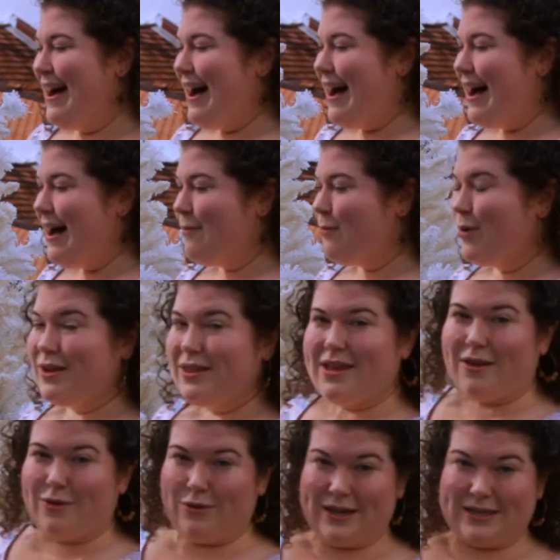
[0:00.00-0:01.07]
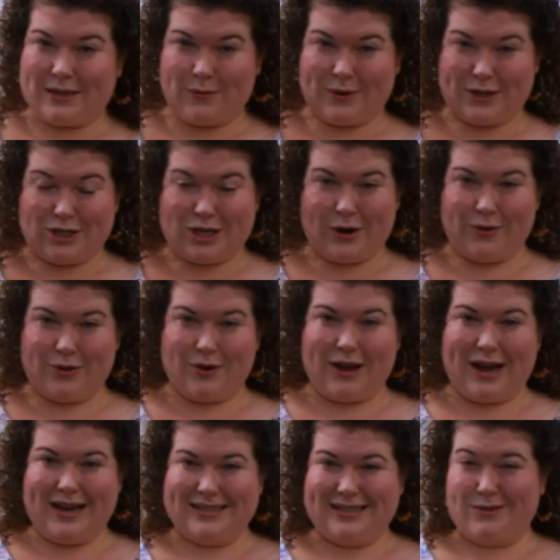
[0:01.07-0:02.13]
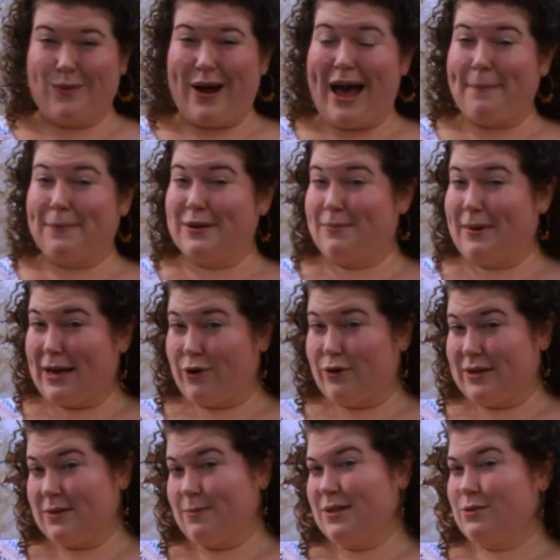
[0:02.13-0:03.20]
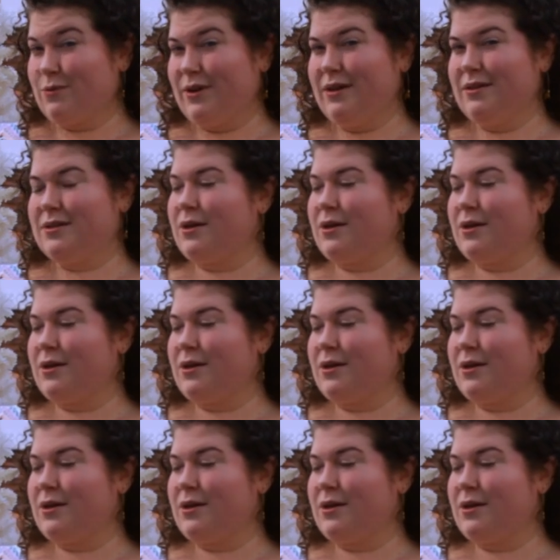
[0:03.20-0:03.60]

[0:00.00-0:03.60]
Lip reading: One of the other things I want to share with you guys is what happened to my Christmas wreath.